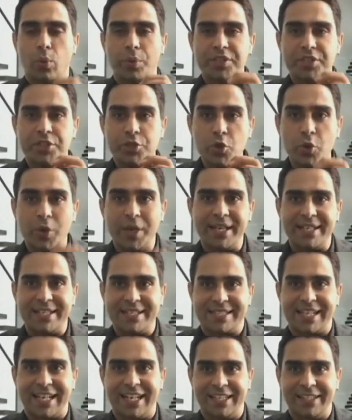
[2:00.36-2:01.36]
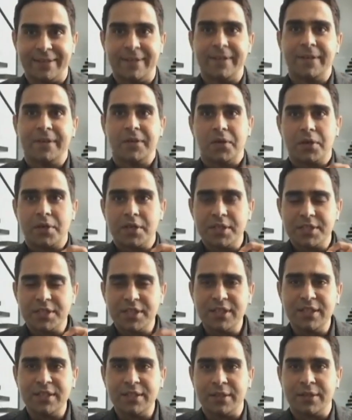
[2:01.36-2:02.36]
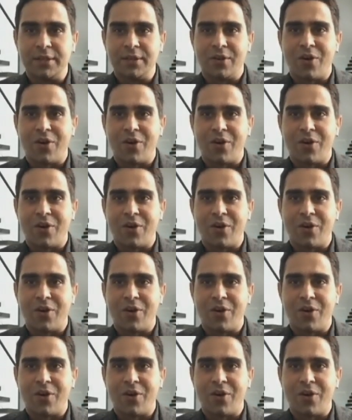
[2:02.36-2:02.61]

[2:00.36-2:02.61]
which you can decide. Return